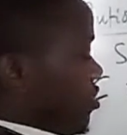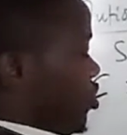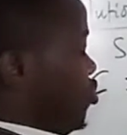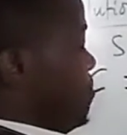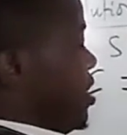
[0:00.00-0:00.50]

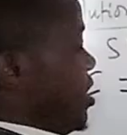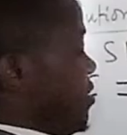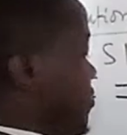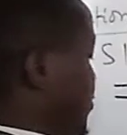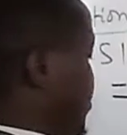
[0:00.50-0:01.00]
Q
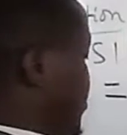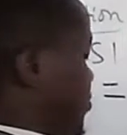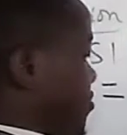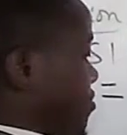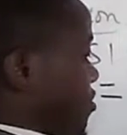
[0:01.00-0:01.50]
being
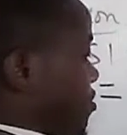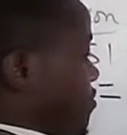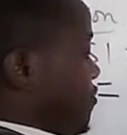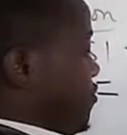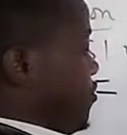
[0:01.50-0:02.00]

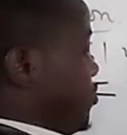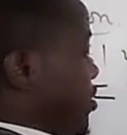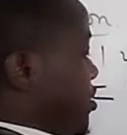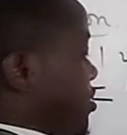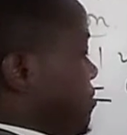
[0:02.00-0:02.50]

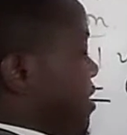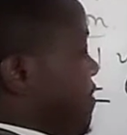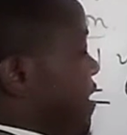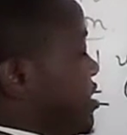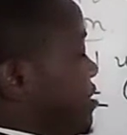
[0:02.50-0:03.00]
460 by
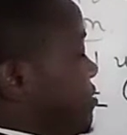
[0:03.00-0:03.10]
30.